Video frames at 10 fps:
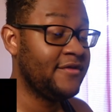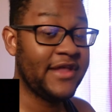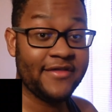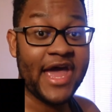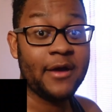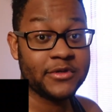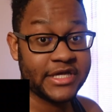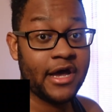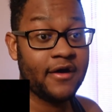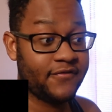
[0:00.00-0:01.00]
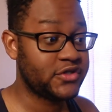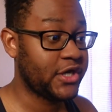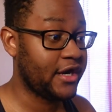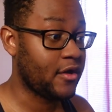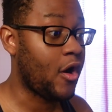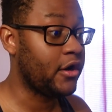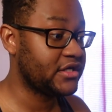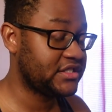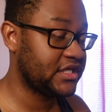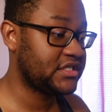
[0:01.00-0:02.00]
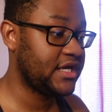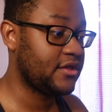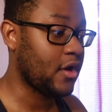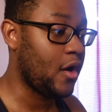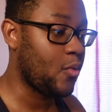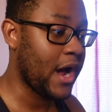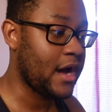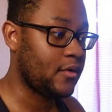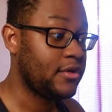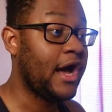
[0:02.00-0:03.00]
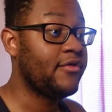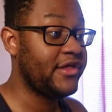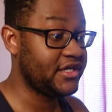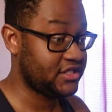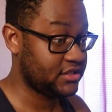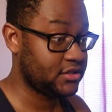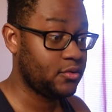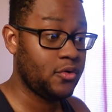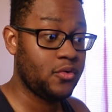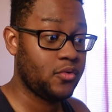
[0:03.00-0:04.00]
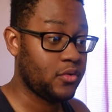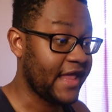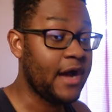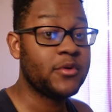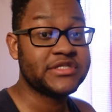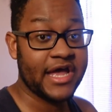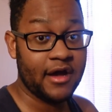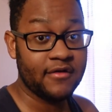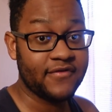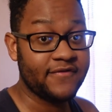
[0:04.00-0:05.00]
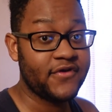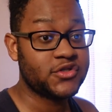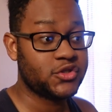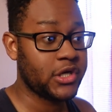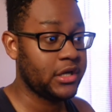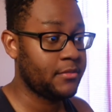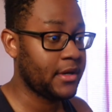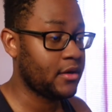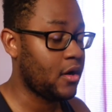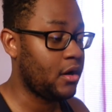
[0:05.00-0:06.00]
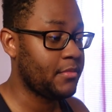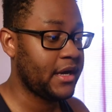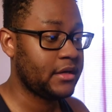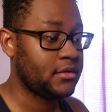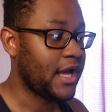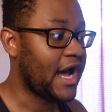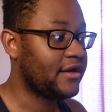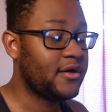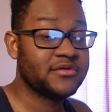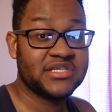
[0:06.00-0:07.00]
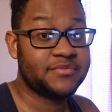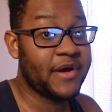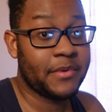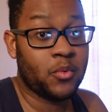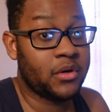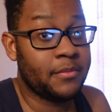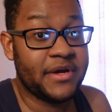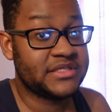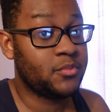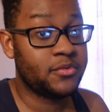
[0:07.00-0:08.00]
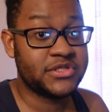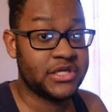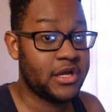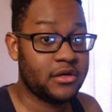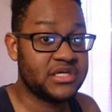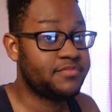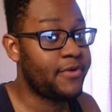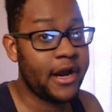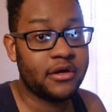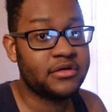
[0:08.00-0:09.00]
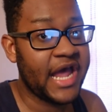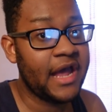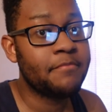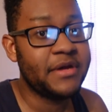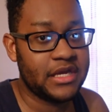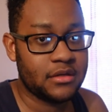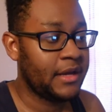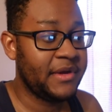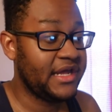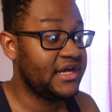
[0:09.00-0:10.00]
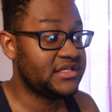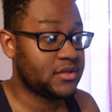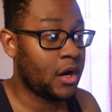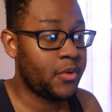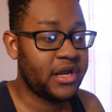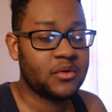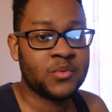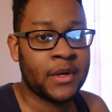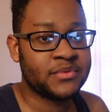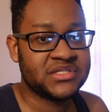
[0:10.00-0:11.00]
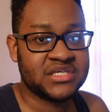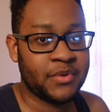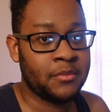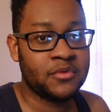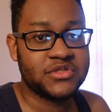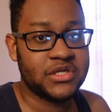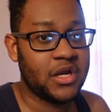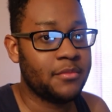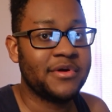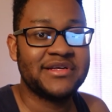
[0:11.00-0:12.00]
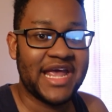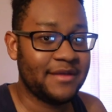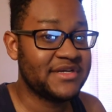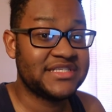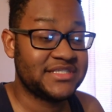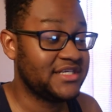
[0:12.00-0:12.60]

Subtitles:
Now that was a hell of a trailer, August 16th, oh wow. Now this, whoo, that was a hell of an official trailer, man, oh man. God knows, this better be one of the best movies of the year. This better damn be. I mean, it is already one of my participating movies of the year, but damn, this